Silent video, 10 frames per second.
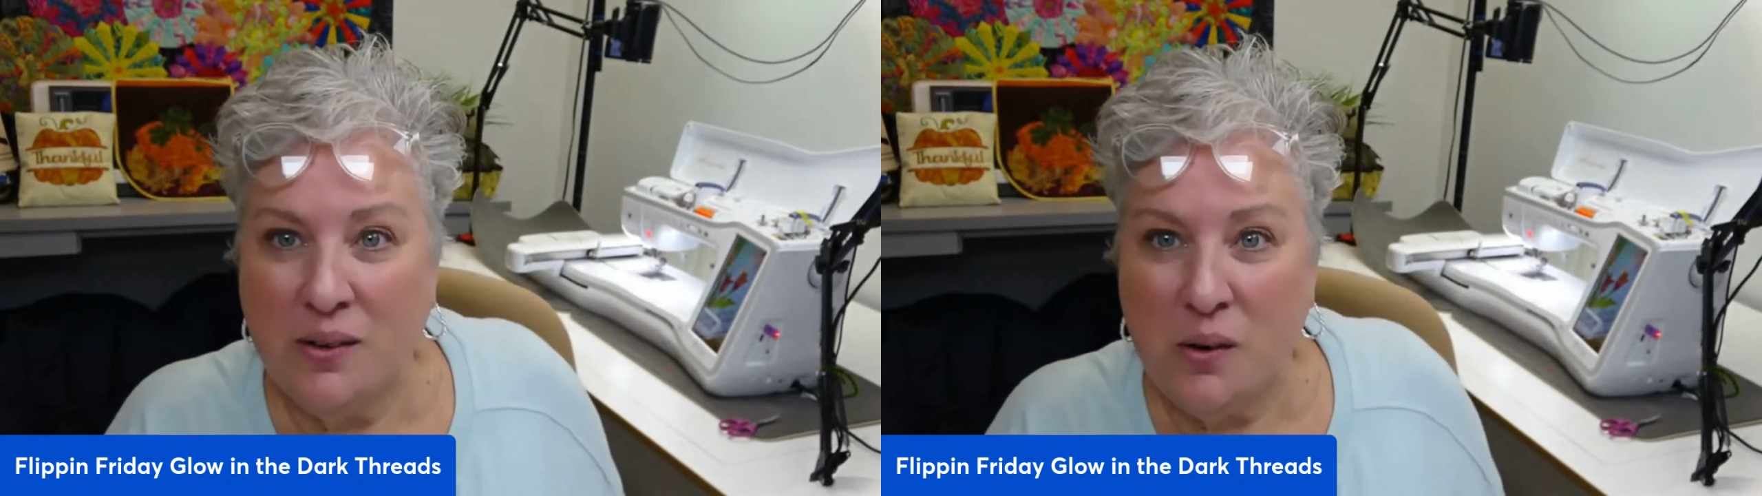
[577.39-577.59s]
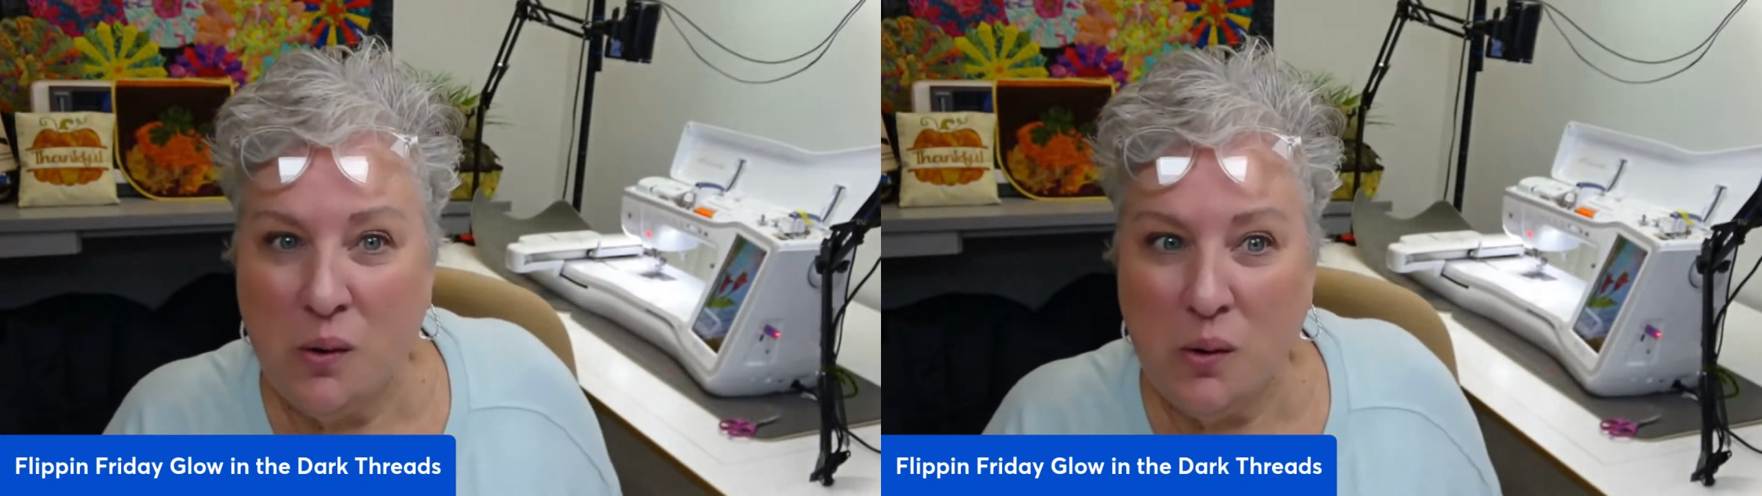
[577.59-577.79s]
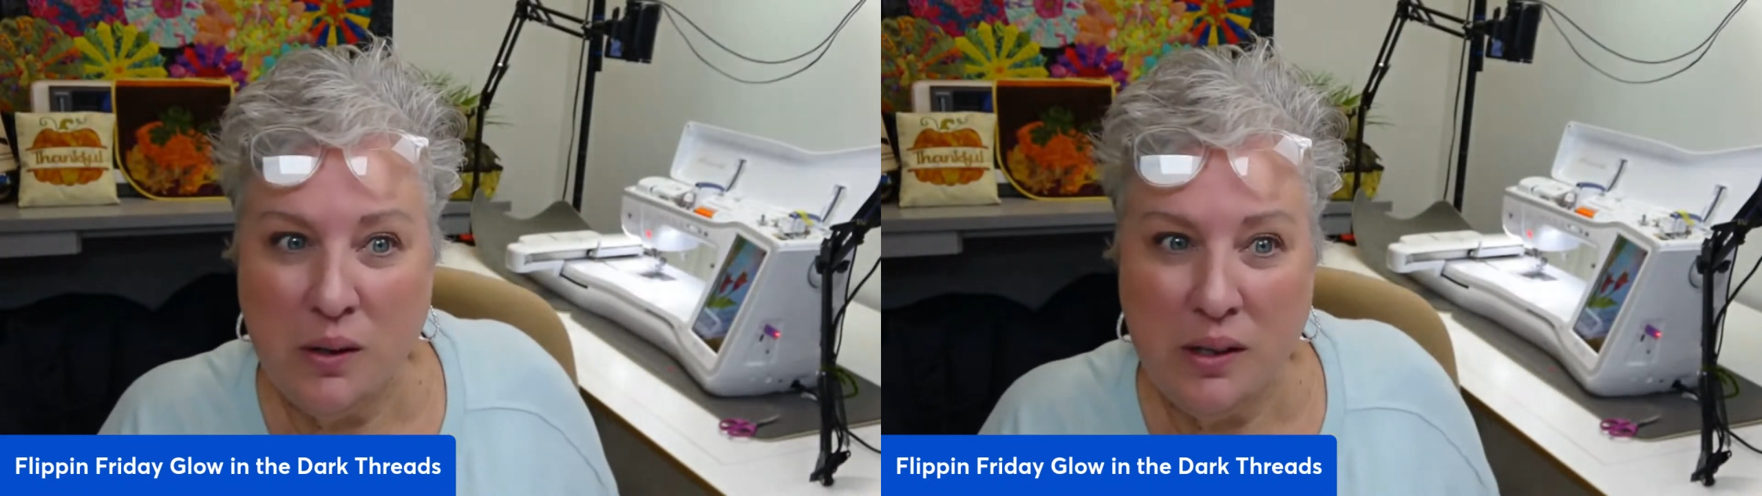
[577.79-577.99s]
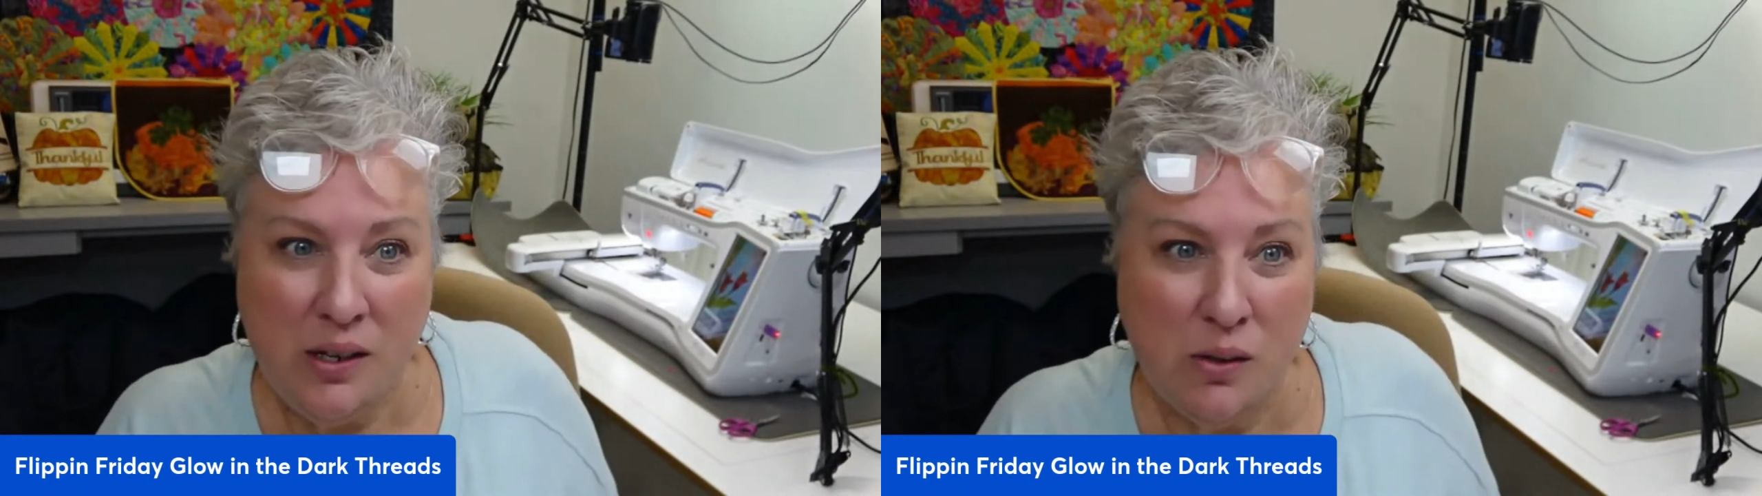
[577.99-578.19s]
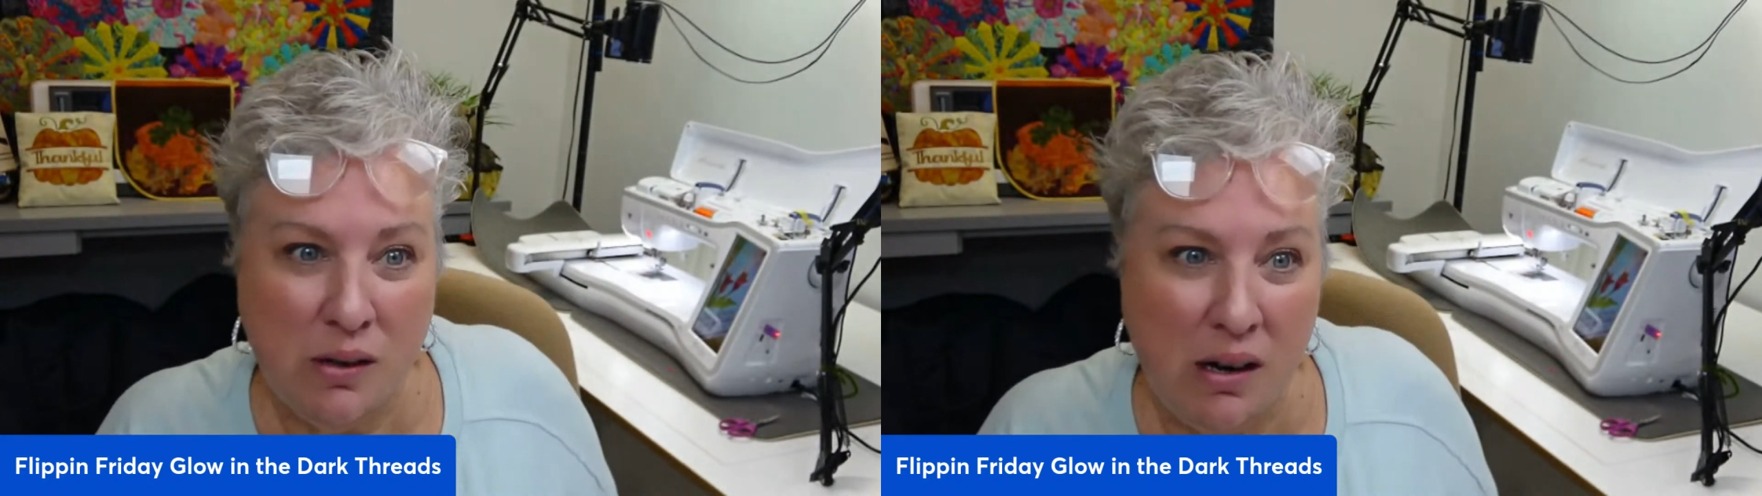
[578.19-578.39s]
Holy
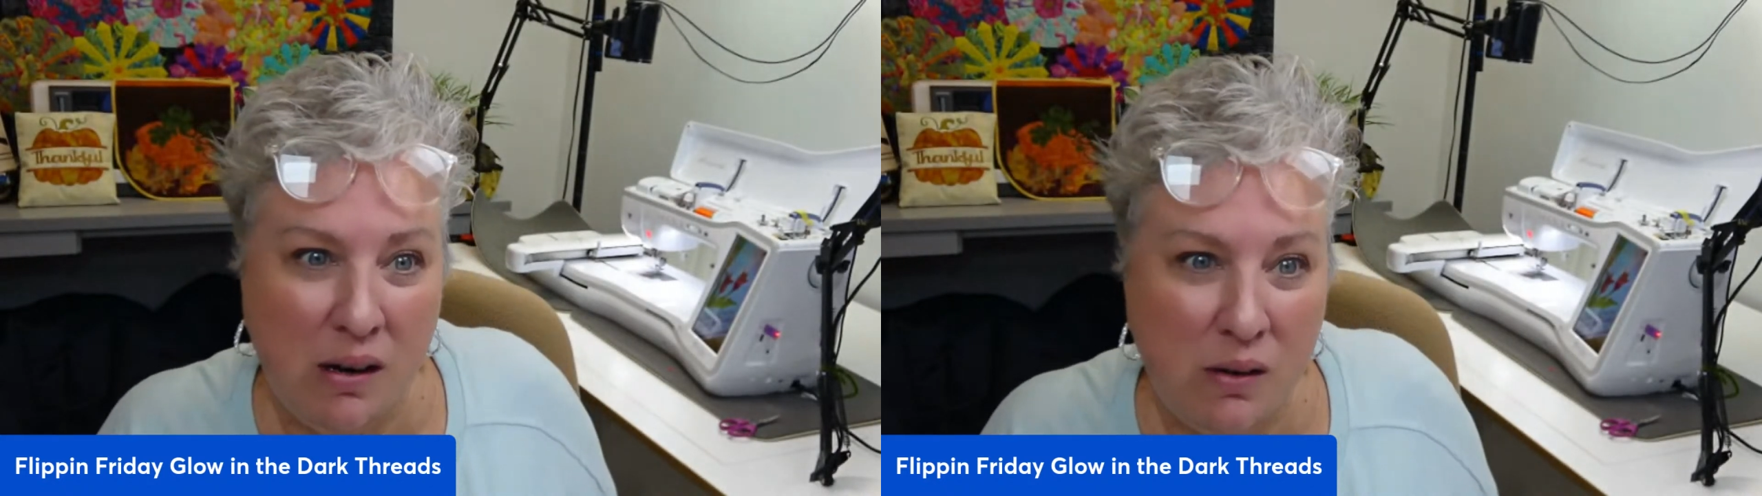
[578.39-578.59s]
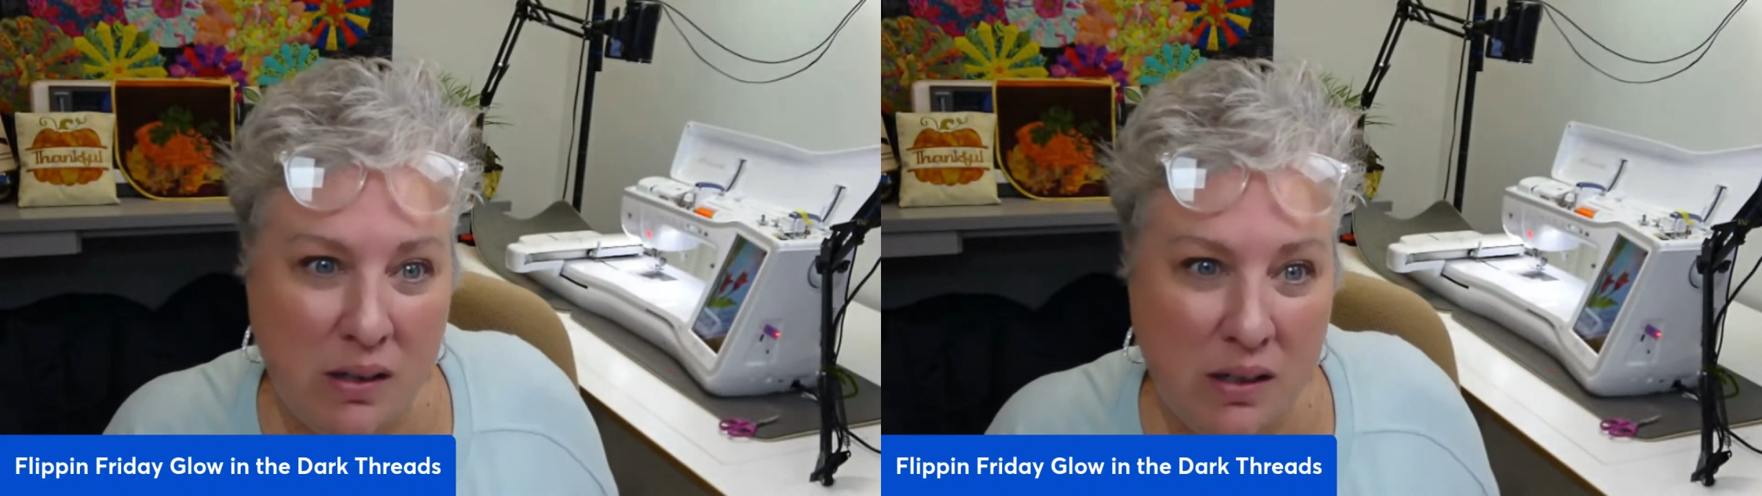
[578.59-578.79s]
crow.